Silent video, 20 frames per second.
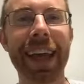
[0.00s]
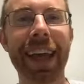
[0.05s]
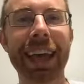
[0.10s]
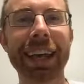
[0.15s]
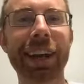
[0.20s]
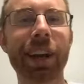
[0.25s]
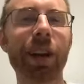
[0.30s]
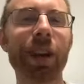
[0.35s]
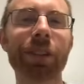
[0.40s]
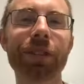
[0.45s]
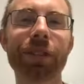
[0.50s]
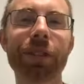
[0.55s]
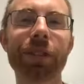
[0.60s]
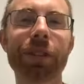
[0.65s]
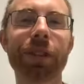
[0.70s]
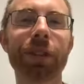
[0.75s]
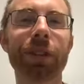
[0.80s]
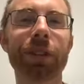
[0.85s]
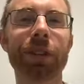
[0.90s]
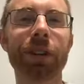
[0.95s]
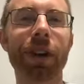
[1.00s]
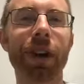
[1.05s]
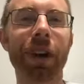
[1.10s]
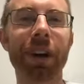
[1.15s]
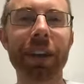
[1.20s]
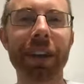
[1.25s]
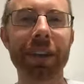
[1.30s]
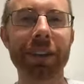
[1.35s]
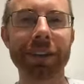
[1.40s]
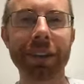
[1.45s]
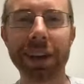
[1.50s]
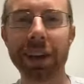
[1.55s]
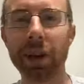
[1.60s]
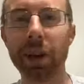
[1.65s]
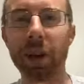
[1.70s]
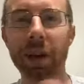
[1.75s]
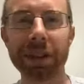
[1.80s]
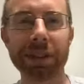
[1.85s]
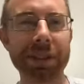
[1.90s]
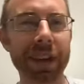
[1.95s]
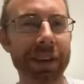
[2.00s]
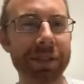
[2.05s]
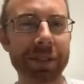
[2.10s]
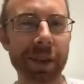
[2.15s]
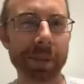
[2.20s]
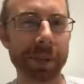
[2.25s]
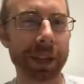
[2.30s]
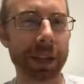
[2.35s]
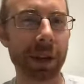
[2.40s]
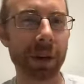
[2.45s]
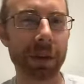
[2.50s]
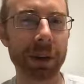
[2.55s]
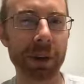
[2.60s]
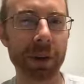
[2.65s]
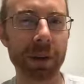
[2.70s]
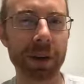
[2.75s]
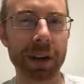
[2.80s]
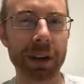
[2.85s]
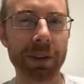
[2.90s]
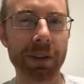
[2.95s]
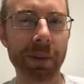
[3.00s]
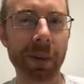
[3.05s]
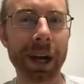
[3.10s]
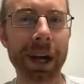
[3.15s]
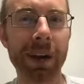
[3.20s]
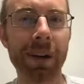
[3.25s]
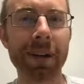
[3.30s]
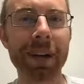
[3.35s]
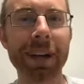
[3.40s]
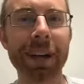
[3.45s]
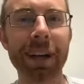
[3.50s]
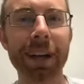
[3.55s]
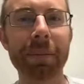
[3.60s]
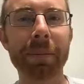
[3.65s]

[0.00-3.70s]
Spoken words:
And it also shows your audience that you always have something going on as well.